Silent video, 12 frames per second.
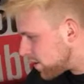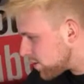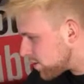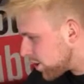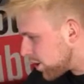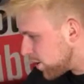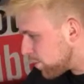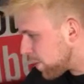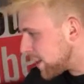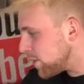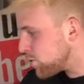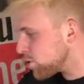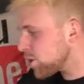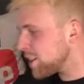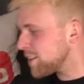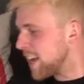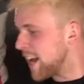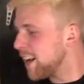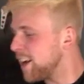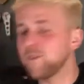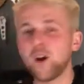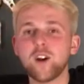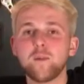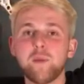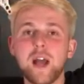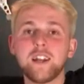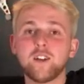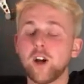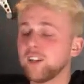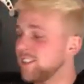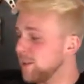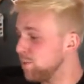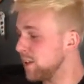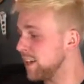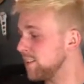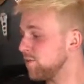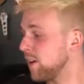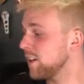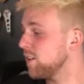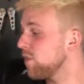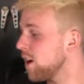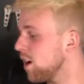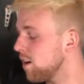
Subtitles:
2. Ben, you've just done a tenner. Oh, Ben, honestly, please, thank you very